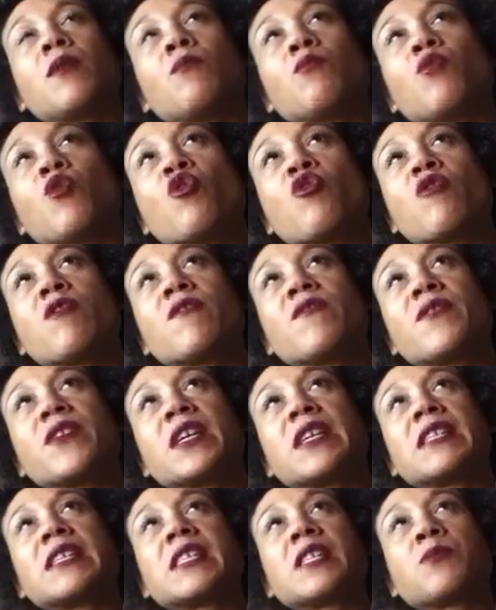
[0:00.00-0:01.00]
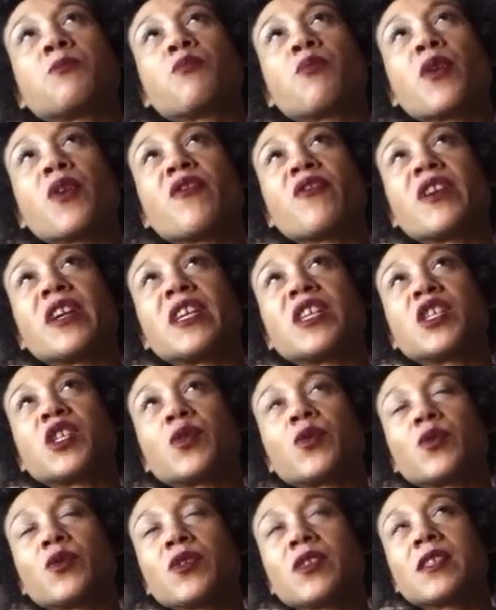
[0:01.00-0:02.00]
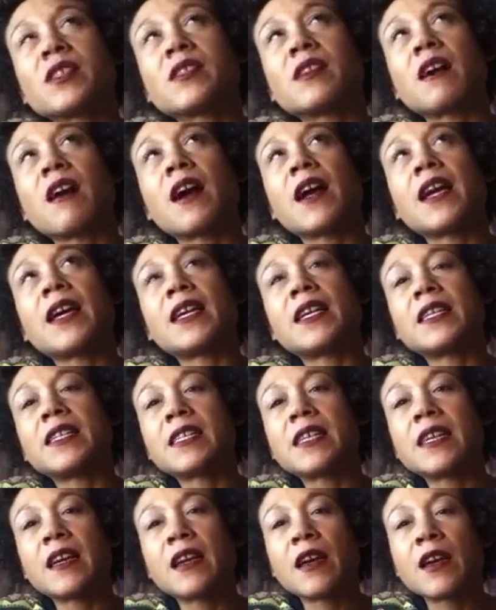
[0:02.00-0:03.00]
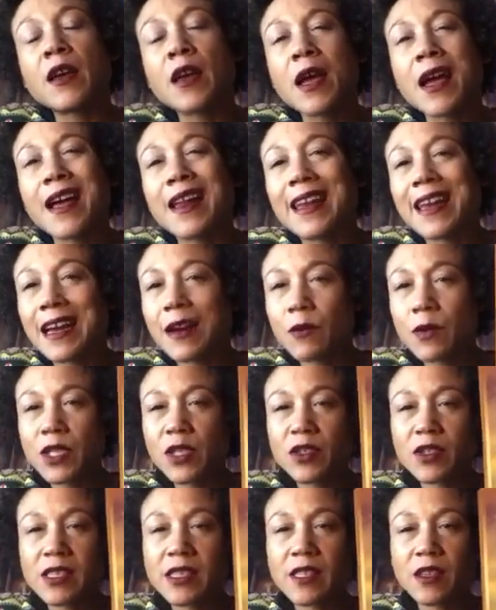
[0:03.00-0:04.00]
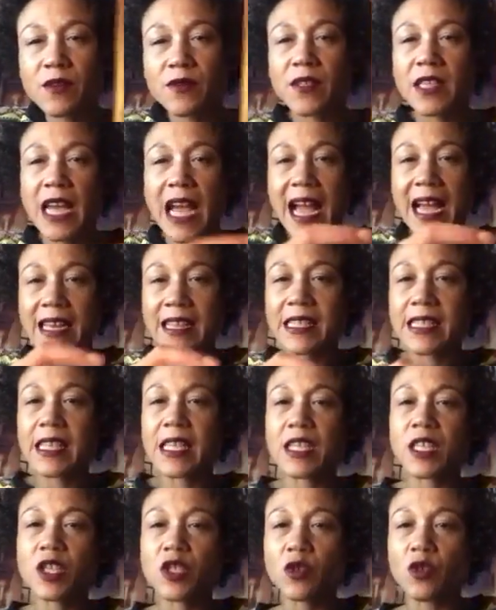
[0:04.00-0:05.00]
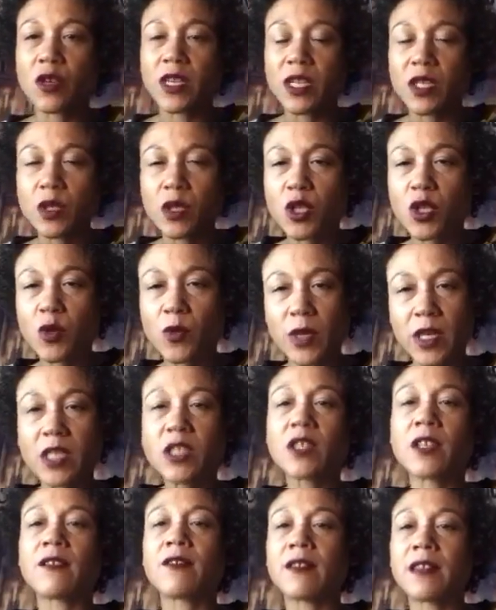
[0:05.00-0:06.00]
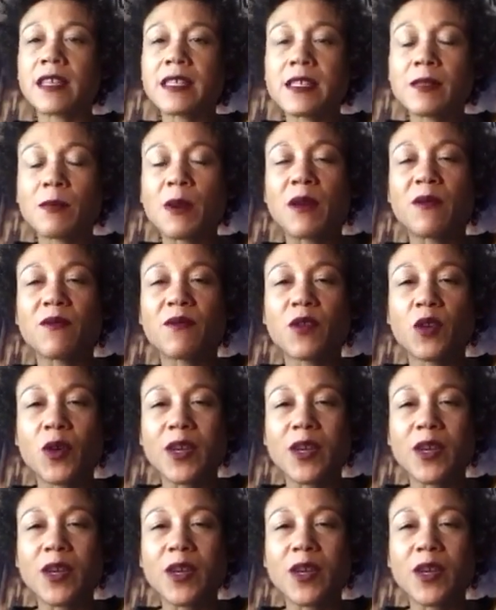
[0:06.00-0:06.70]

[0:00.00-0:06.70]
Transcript: more of a spiritual side, allowing yourself to access your intuition this month.